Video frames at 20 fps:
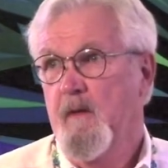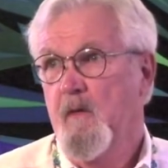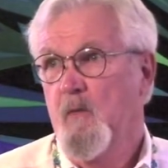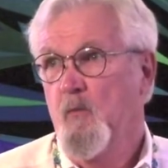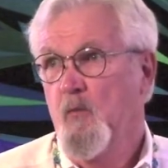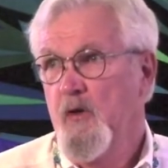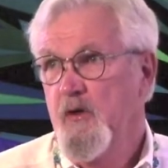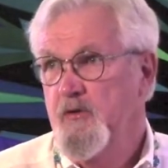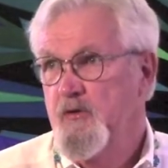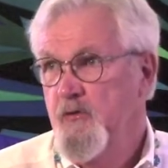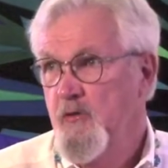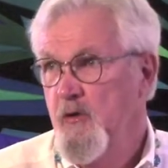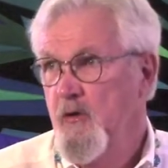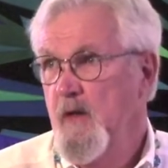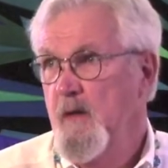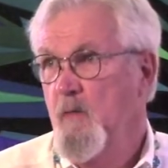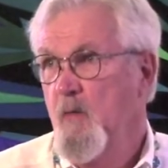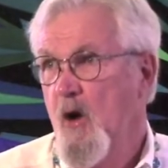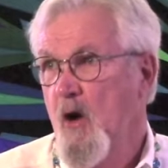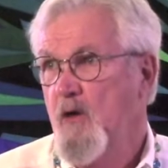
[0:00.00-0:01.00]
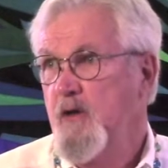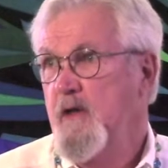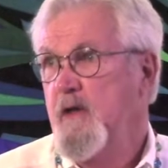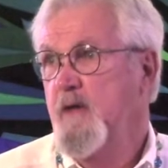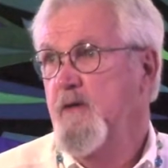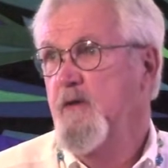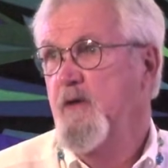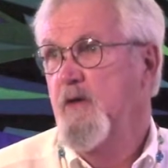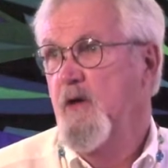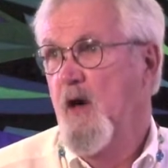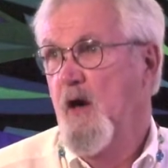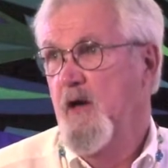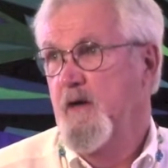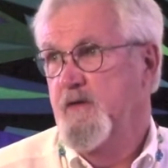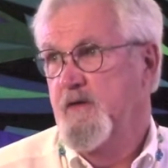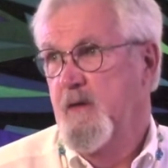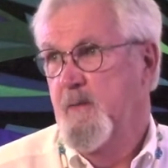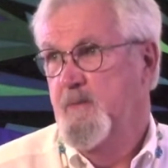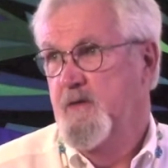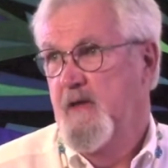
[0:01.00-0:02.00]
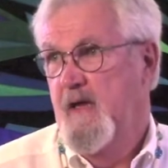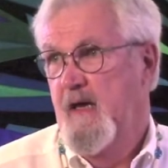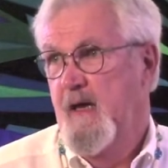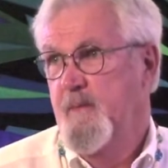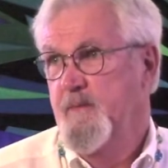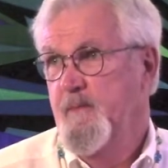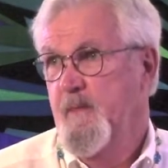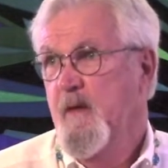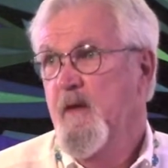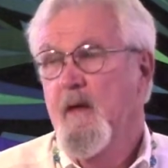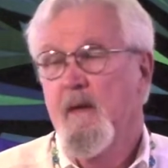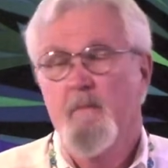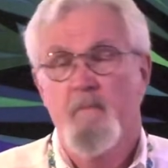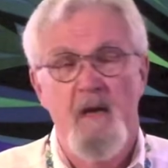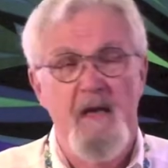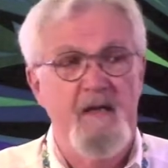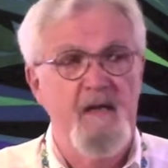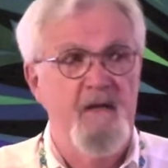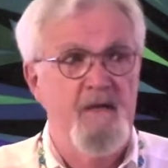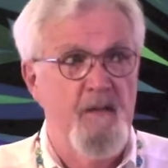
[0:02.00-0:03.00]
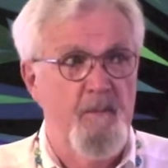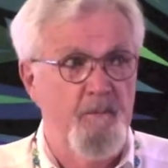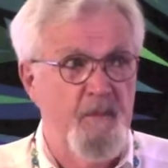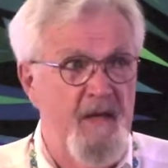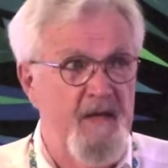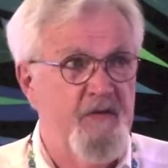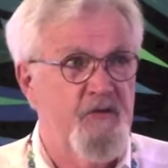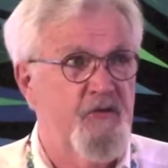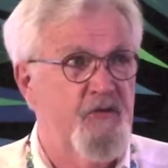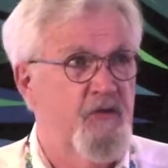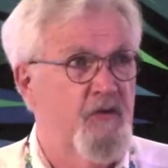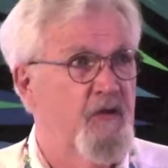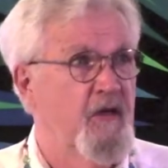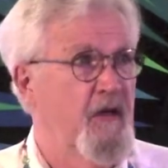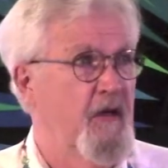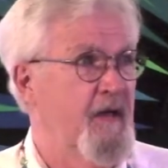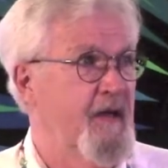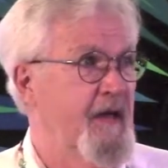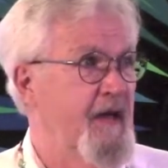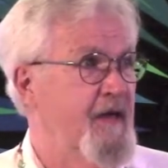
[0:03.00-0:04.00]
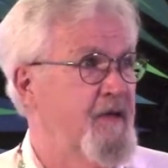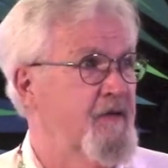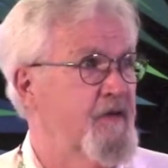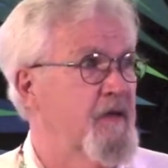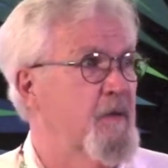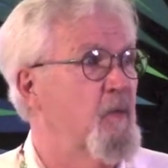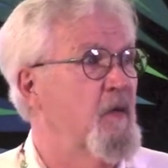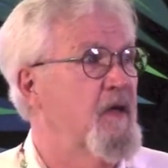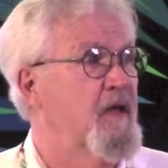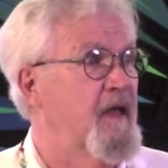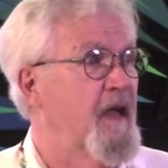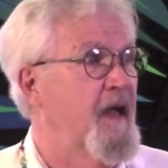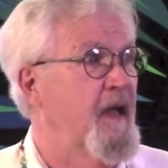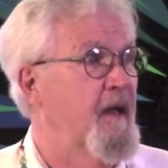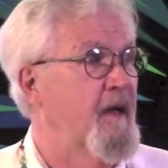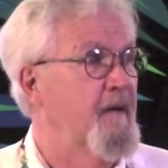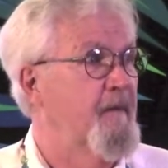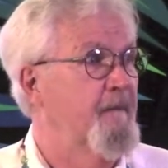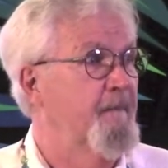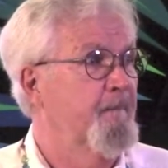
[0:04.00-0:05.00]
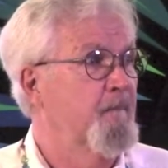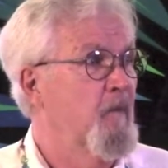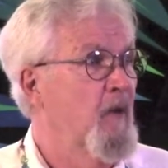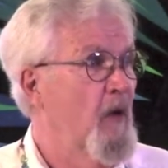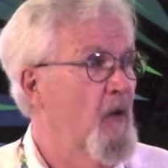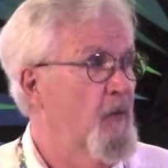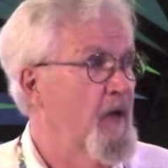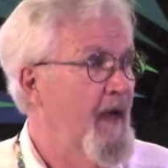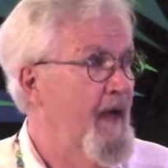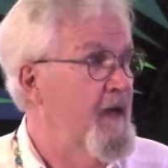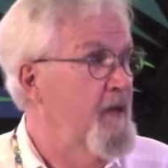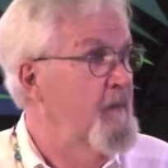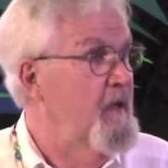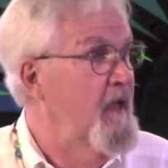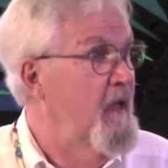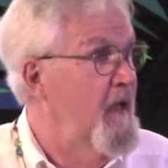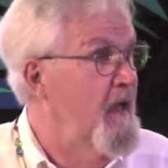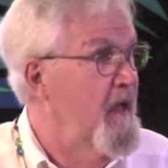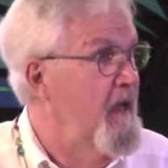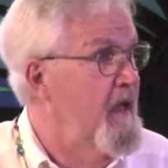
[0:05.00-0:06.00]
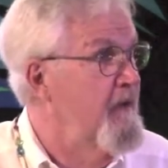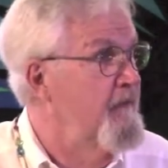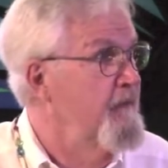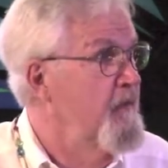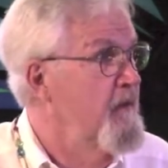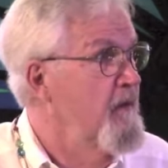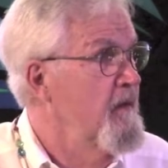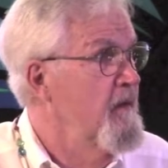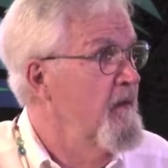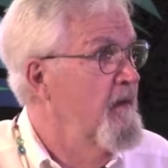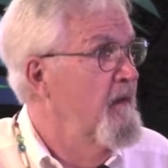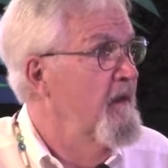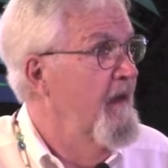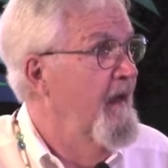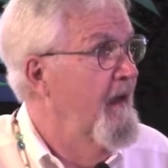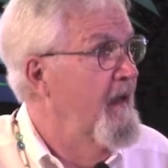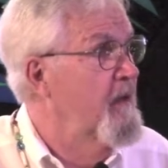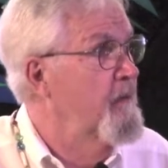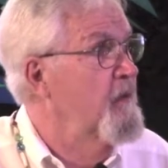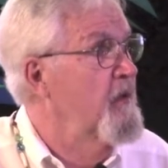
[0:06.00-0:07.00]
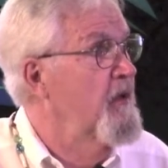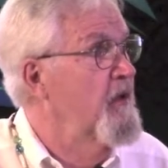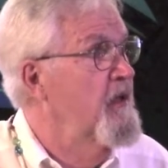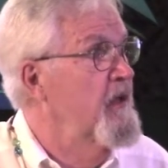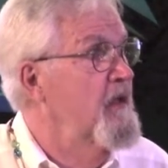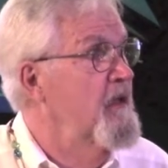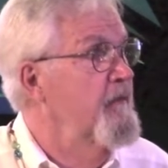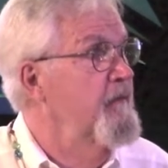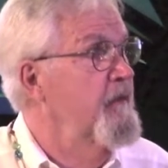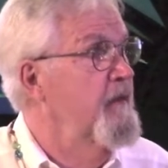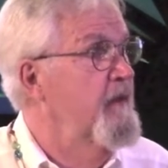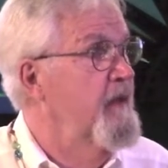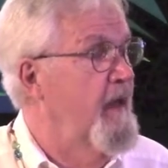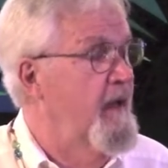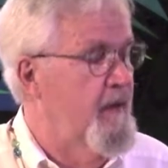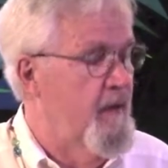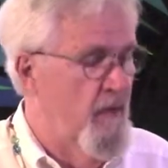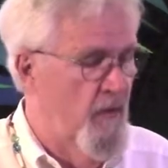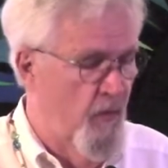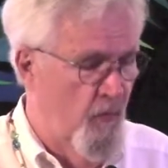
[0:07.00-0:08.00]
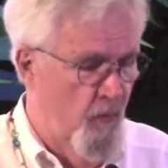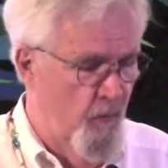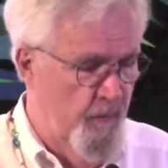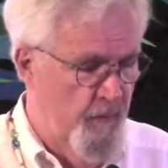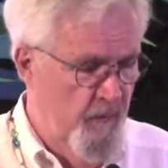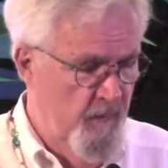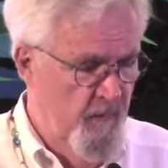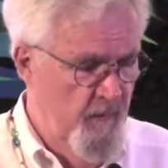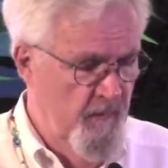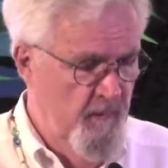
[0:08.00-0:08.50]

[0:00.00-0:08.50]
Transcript: We're truly walking in the dark sometimes making the best guess that we can on how to behave, how to believe, and how to hope.